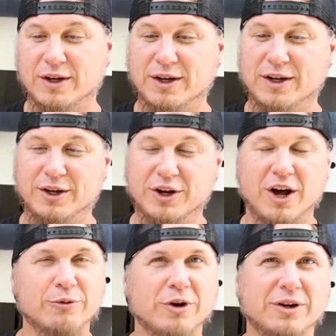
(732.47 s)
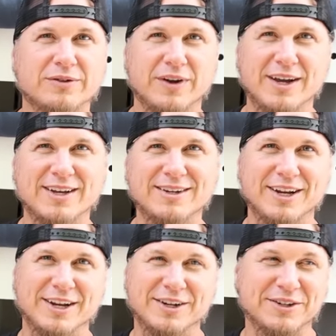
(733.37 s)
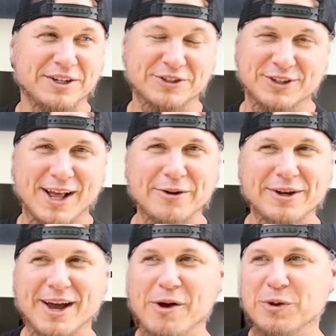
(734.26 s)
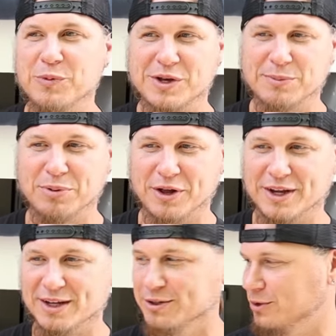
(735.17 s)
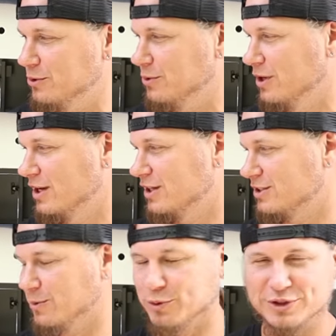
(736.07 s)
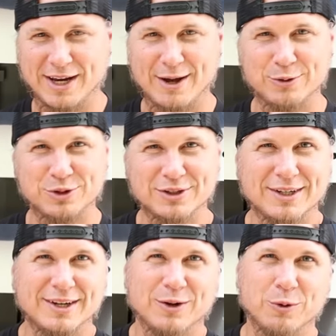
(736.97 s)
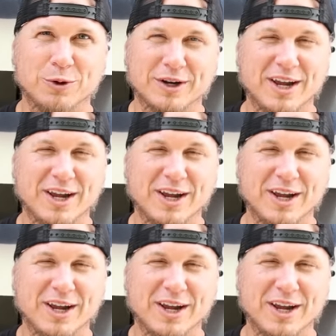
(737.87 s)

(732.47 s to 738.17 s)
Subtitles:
a non-running van and it's cloudy out, we can plug into someone's house or a